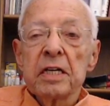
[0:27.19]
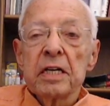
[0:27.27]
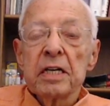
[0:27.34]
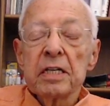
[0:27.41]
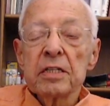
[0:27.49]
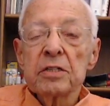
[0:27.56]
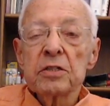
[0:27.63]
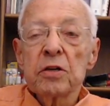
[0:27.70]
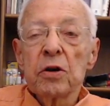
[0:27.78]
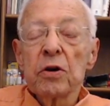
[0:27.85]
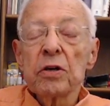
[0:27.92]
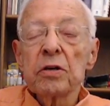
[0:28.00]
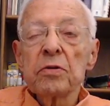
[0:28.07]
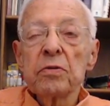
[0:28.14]
is
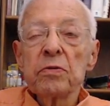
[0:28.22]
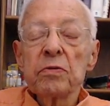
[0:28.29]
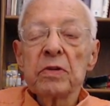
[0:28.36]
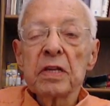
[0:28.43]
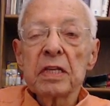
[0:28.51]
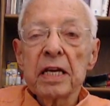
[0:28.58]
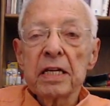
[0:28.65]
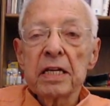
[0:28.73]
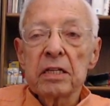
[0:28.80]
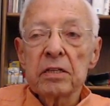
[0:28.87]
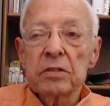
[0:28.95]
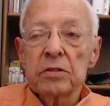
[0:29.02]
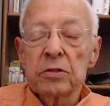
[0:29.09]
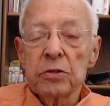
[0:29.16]
going to relate
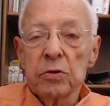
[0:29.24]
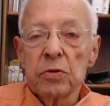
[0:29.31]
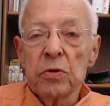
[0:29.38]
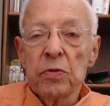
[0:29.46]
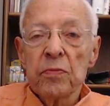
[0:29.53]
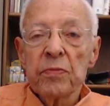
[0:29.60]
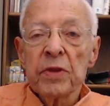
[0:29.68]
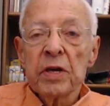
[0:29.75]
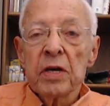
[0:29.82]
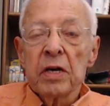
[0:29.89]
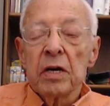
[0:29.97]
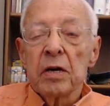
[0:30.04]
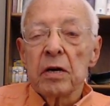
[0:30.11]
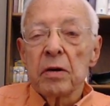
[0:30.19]
to
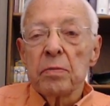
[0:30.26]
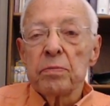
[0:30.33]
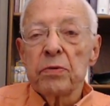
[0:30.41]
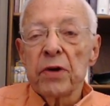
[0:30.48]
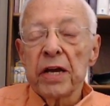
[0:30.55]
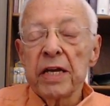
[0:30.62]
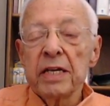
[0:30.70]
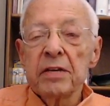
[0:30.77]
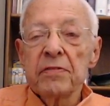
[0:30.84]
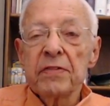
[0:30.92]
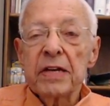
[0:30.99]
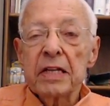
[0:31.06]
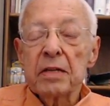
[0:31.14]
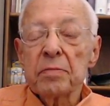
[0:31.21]
brain
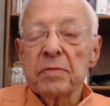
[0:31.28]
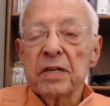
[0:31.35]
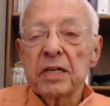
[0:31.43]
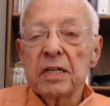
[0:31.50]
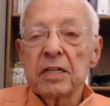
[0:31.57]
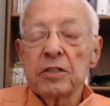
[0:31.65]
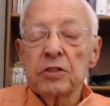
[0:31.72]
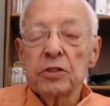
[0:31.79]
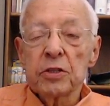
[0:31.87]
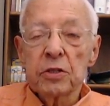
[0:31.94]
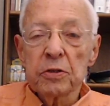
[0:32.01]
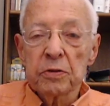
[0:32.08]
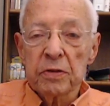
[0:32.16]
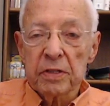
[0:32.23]
development in
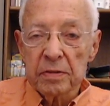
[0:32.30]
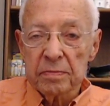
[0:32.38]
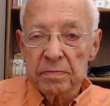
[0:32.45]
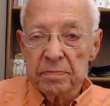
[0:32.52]
children.